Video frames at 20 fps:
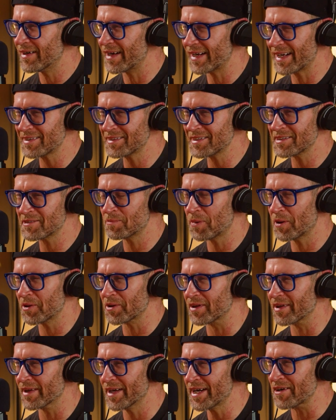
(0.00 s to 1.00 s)
guess that's part
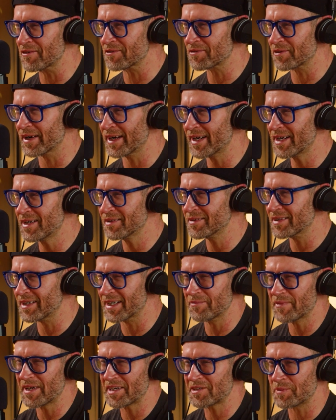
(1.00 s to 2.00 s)
of life, right? And
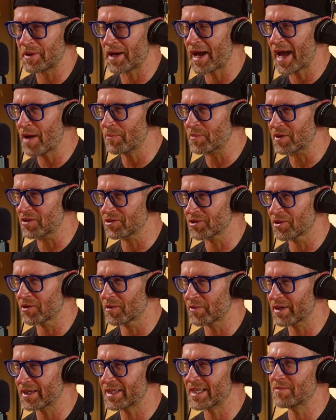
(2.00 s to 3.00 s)
it makes me happy, so I'm
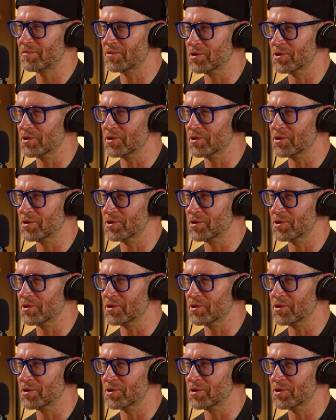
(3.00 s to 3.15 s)
going to keep